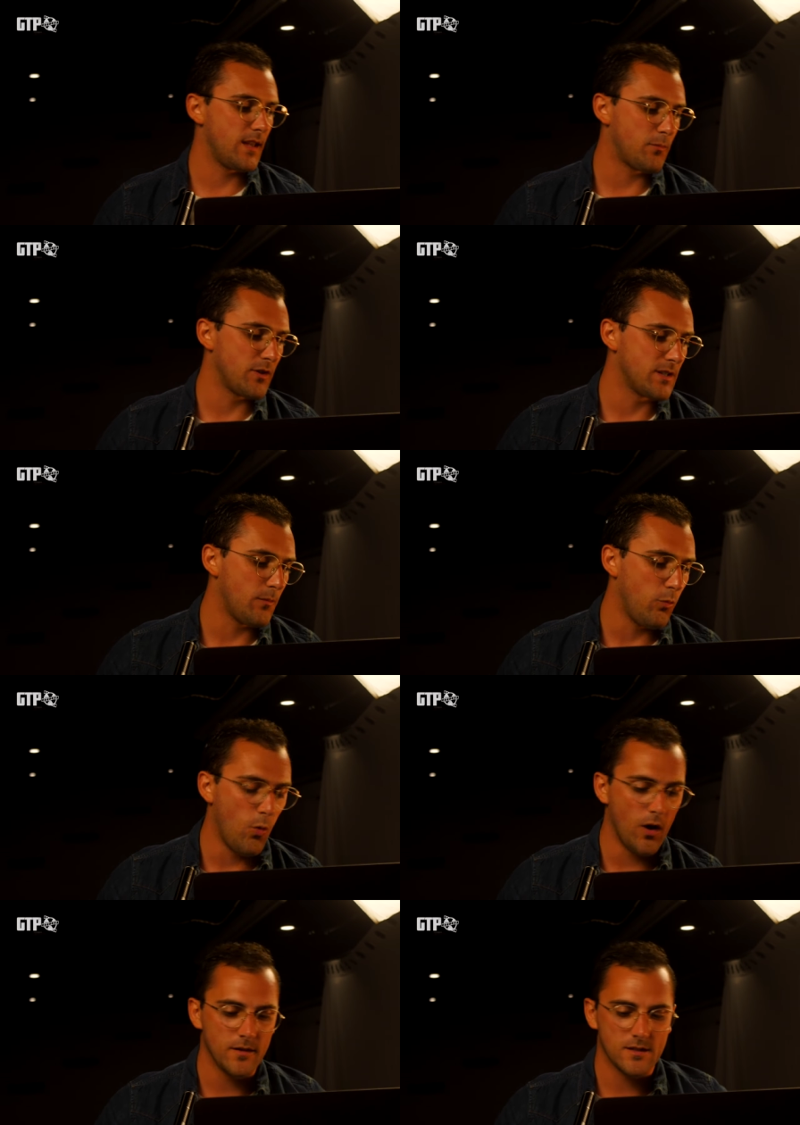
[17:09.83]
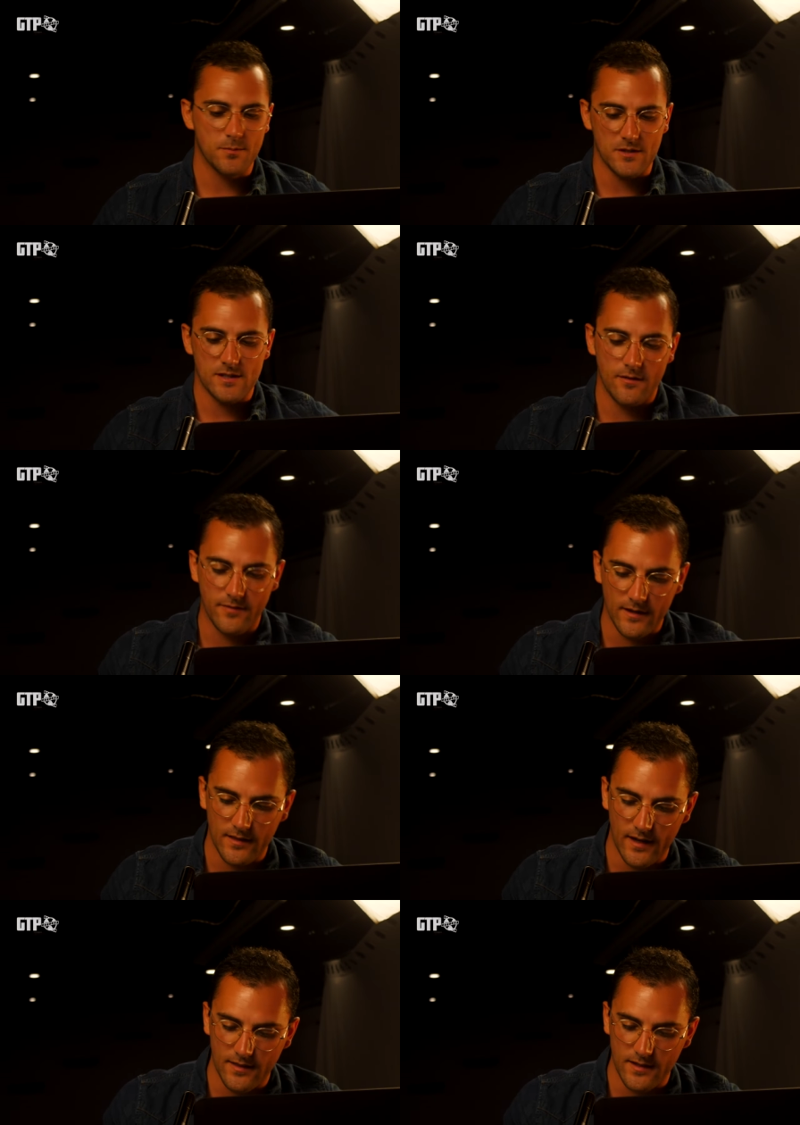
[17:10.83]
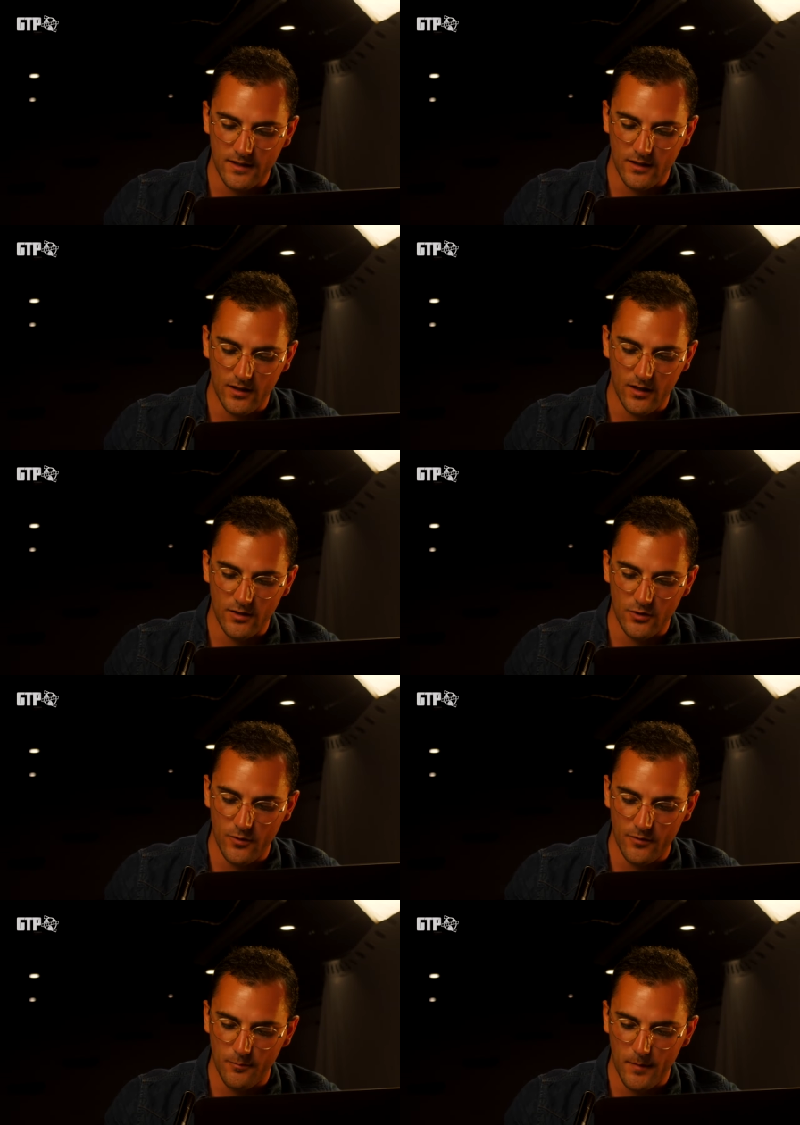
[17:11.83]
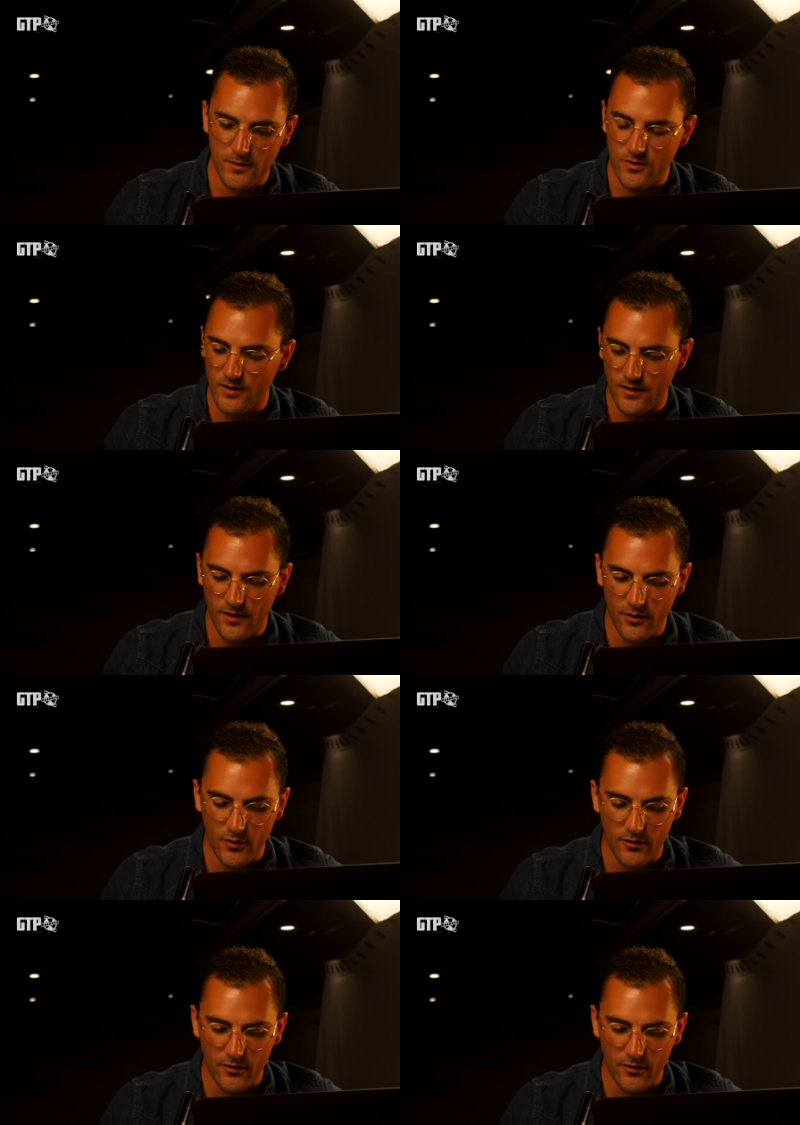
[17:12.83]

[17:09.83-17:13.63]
that brings up one specific that I think uh, you even mentioned in another